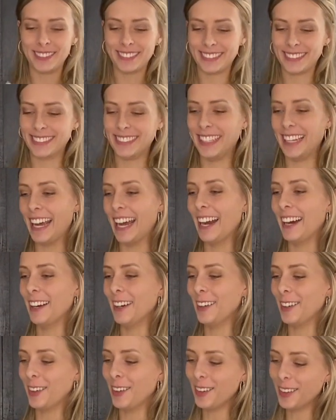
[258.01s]

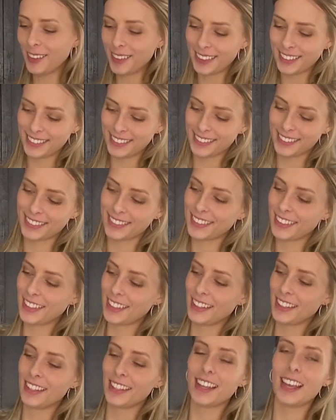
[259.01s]
now
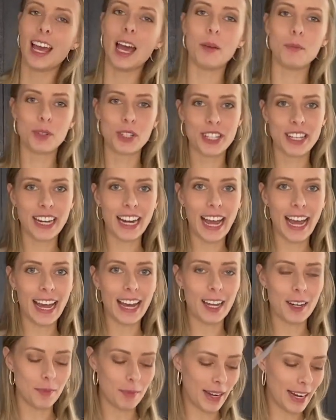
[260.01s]
I'm just gonna
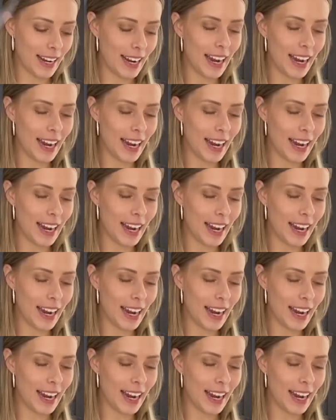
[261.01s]
add my